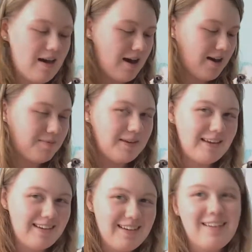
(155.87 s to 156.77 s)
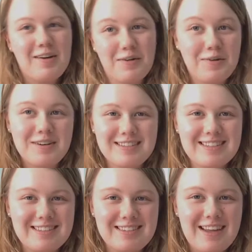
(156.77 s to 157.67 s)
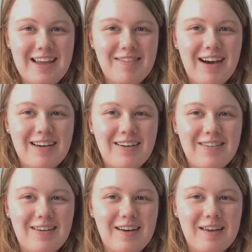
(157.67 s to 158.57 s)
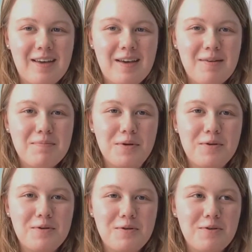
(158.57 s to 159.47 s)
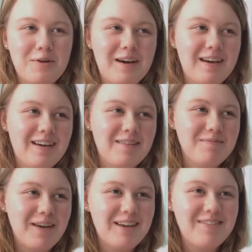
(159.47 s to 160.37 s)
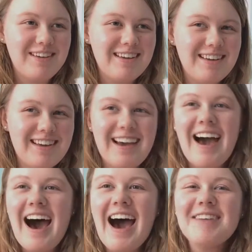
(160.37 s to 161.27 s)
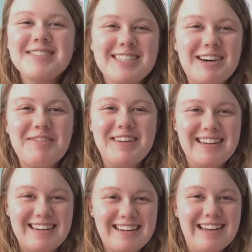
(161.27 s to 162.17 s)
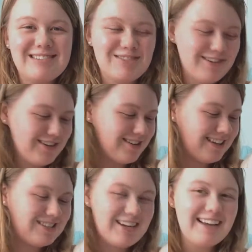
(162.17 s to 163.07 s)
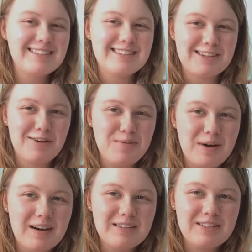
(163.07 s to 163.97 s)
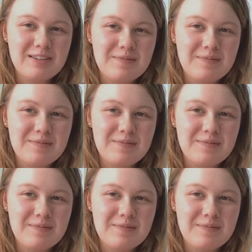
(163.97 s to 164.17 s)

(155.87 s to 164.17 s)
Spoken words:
Abby, of course, that's her name. I call her like Boo, Baby. I have so many nicknames for her. They change so much,